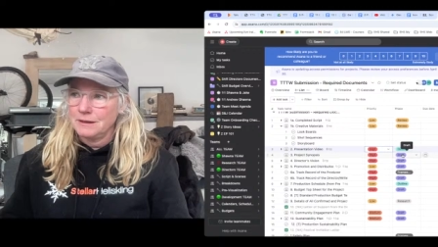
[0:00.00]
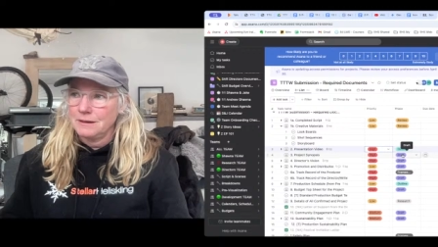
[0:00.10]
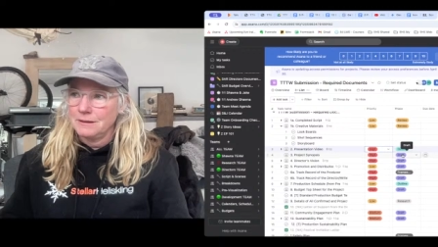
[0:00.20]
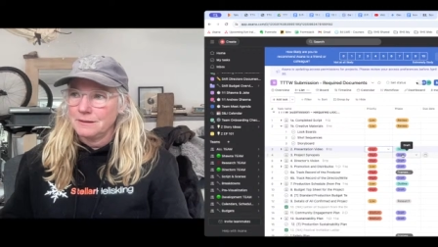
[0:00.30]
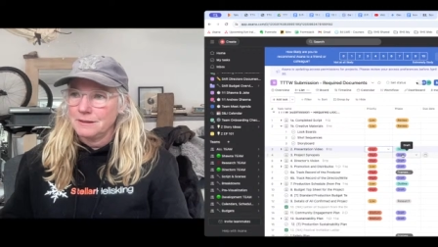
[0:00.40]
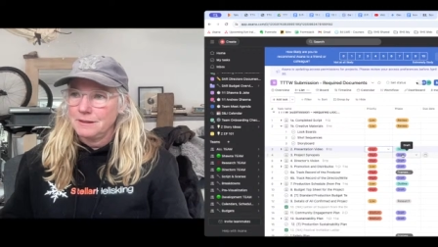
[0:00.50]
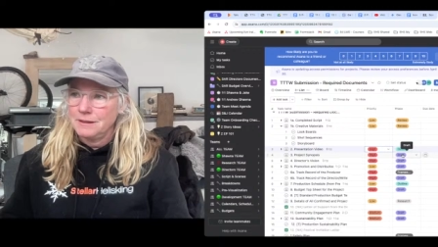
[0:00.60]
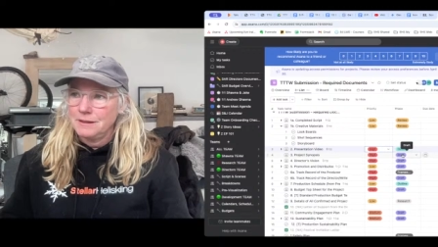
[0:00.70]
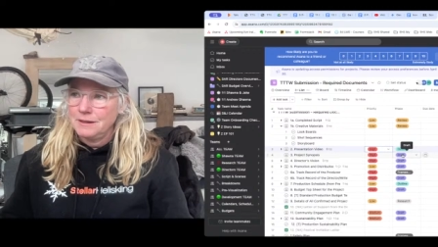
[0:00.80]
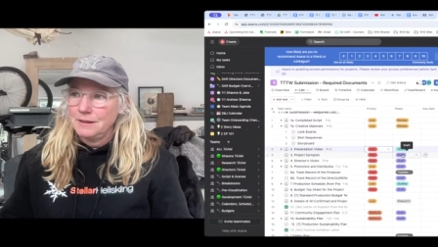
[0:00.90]
And
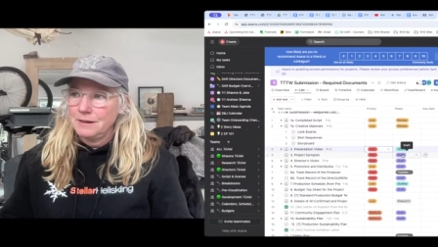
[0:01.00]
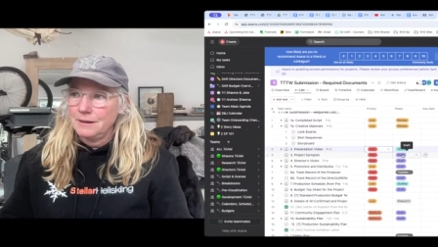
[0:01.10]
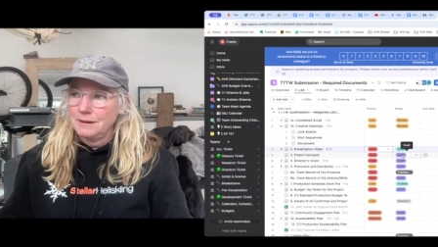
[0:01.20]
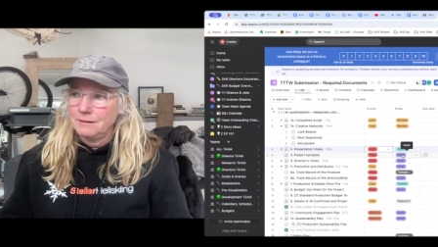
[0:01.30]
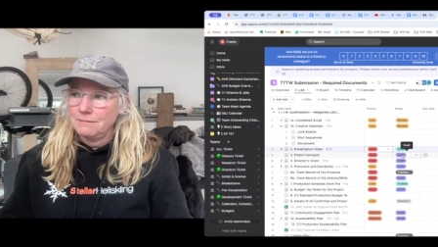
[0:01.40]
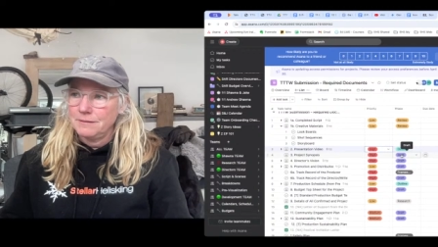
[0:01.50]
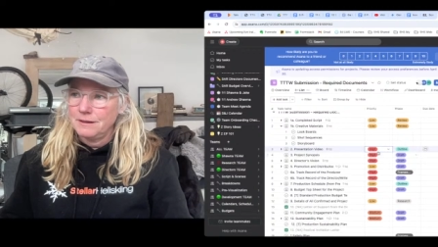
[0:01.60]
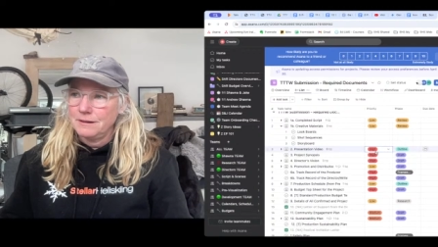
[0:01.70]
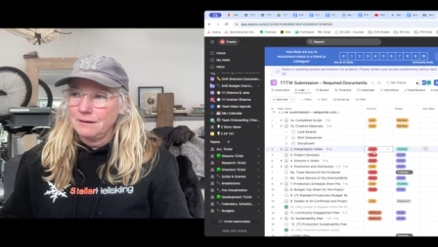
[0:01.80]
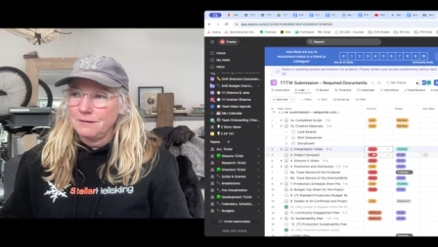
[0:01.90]

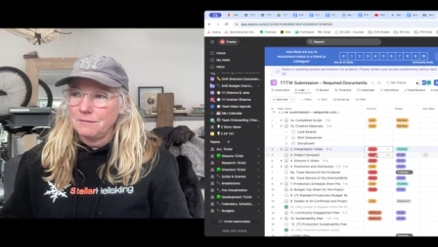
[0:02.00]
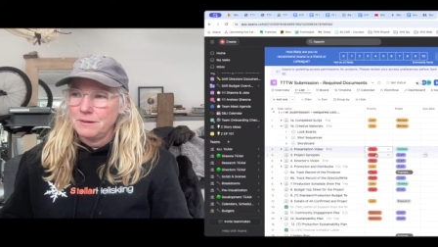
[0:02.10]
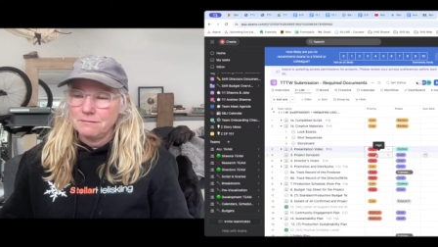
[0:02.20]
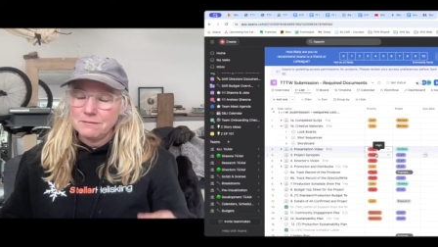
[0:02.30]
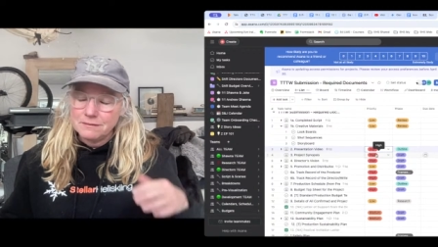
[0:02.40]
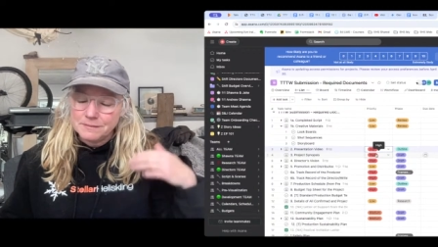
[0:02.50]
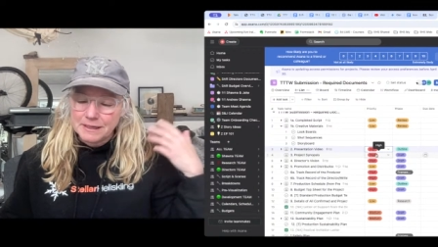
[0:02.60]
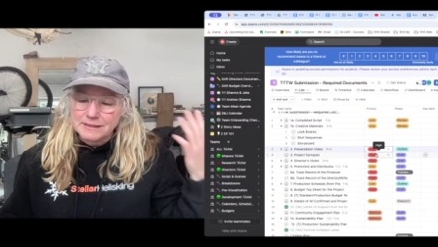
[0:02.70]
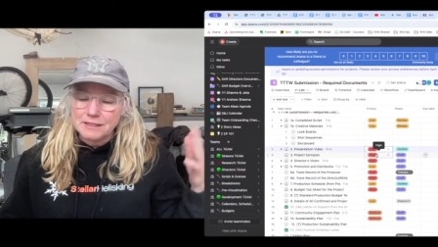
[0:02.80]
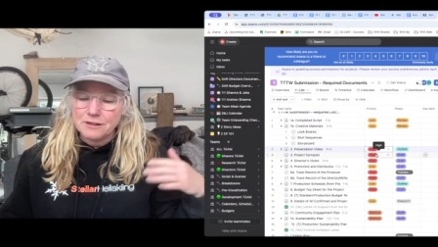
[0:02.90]
I've been,
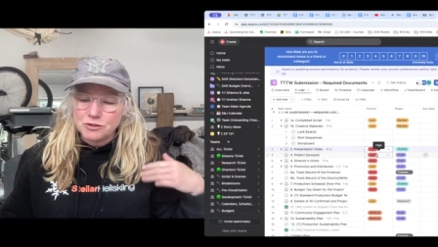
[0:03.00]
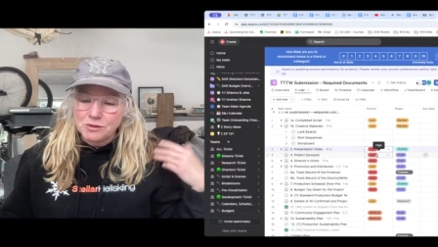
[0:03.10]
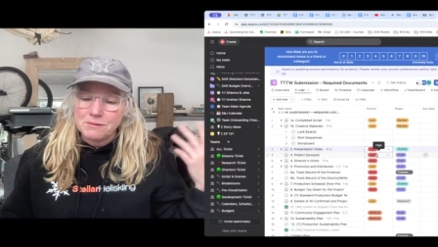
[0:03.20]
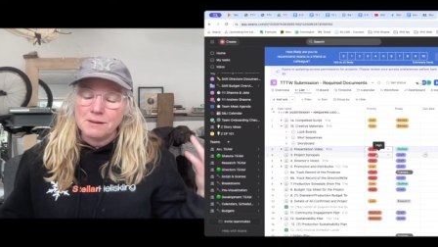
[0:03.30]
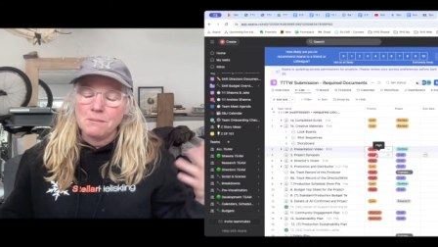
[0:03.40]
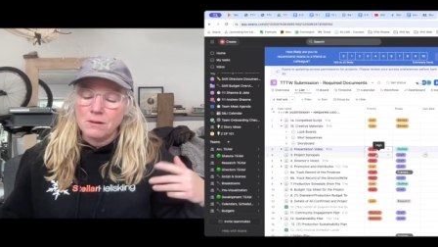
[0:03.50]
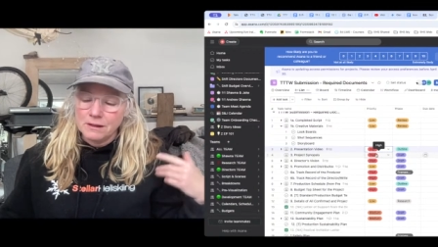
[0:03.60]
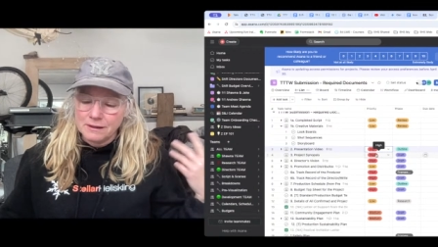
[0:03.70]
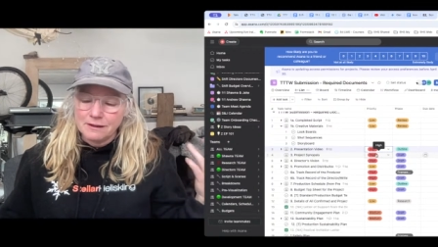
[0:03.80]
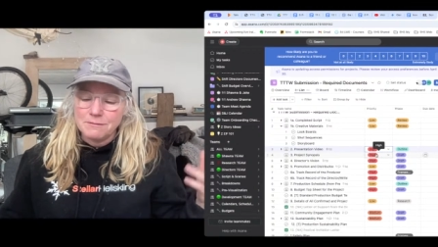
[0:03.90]
because I did the treatment,
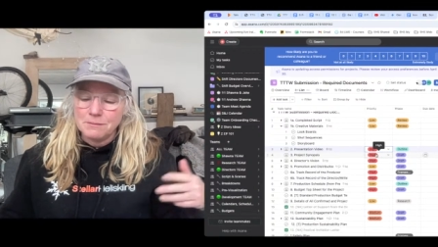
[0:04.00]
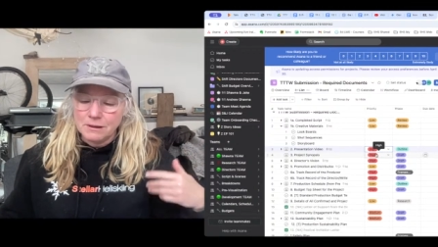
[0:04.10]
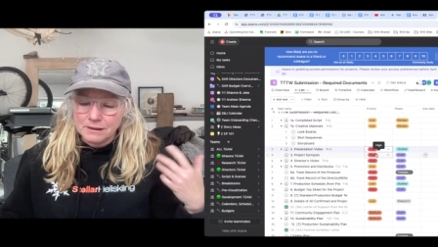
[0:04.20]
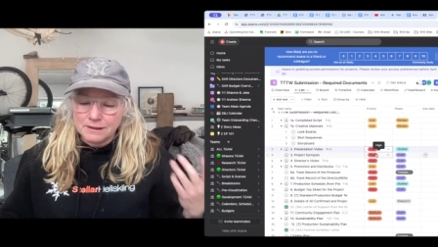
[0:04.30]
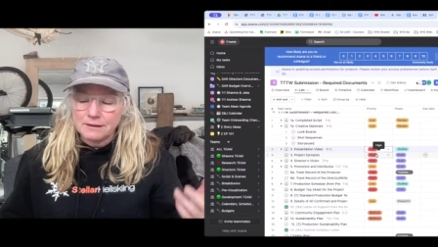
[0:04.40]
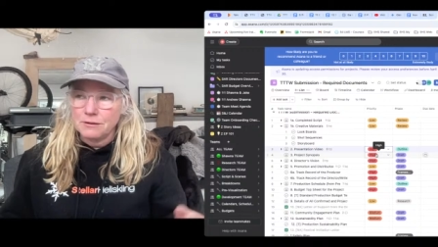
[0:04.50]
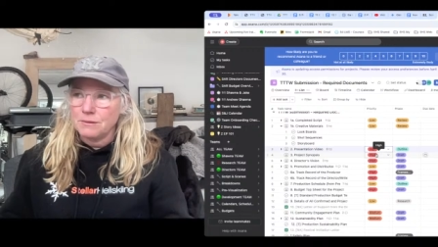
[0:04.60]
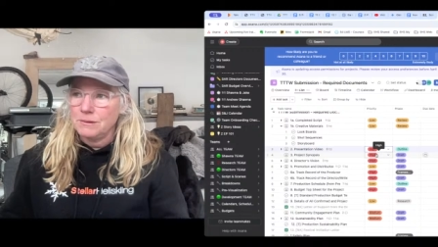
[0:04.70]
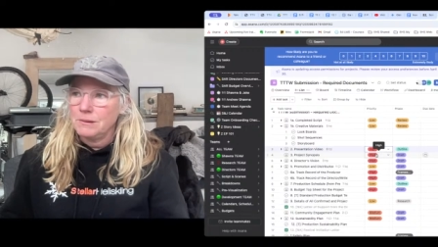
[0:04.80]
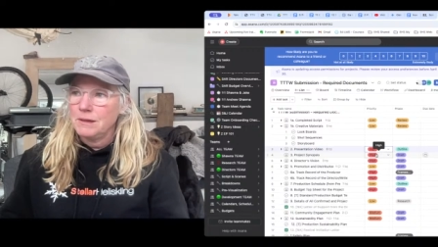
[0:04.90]
I've been mulling it
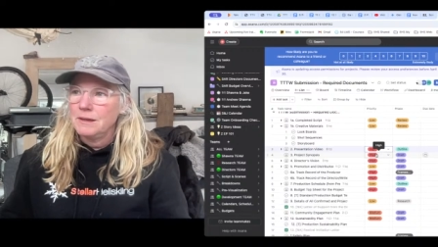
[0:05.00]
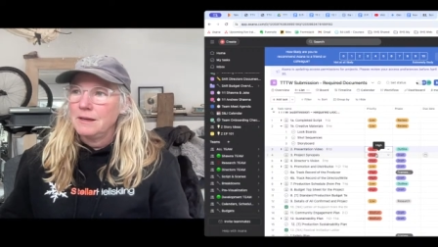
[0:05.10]
through.